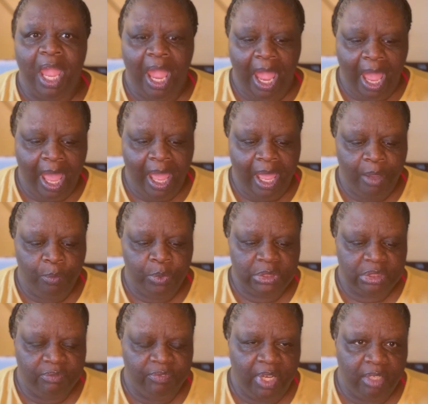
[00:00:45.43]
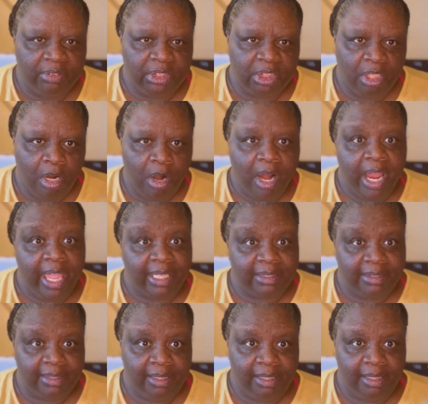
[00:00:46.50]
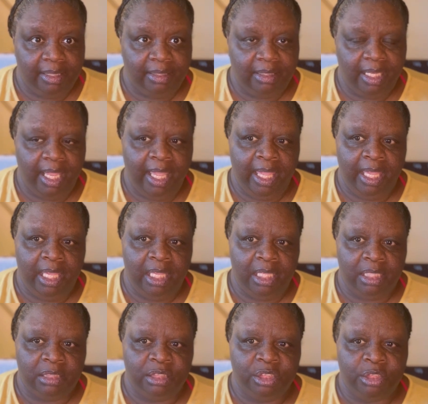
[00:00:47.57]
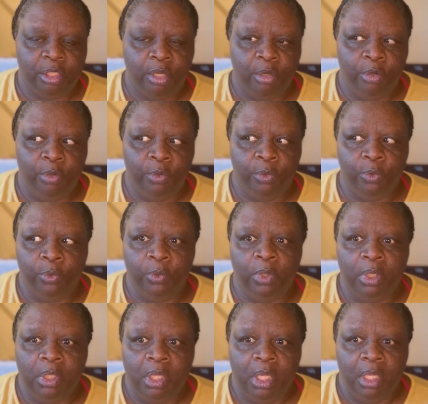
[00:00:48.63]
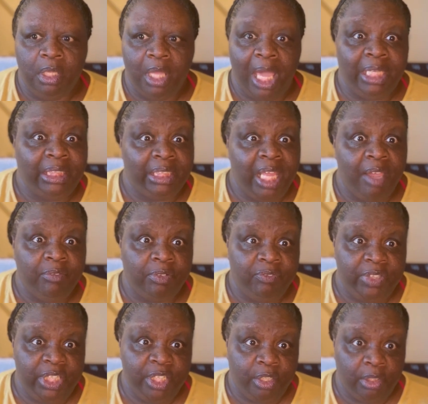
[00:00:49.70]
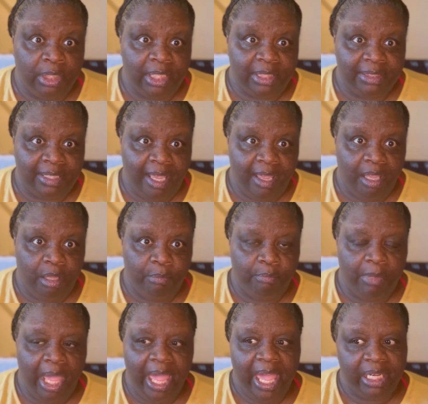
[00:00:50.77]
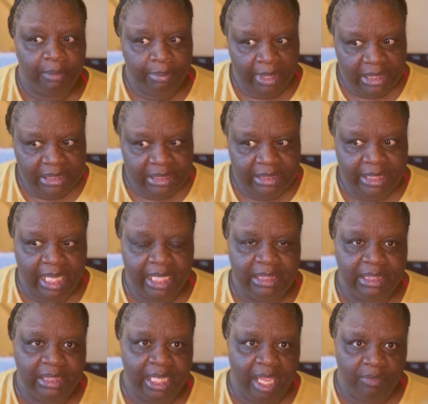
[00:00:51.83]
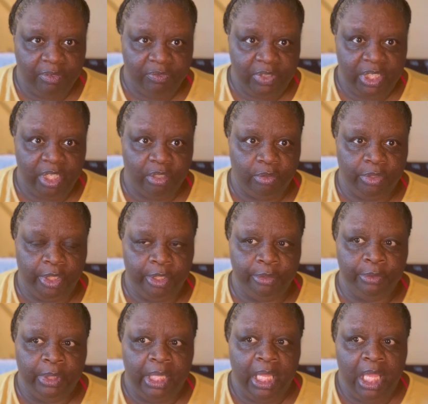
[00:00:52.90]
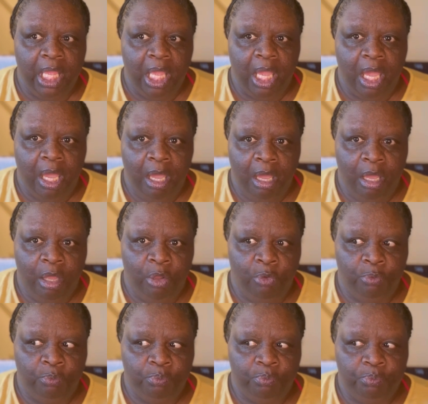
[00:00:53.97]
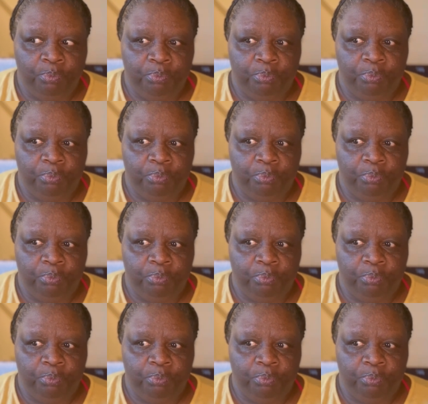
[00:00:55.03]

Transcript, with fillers: I was involved in a car accident and so I didn't have a vehicle at the time. I had a place to stay, didn't have a vehicle though. Um,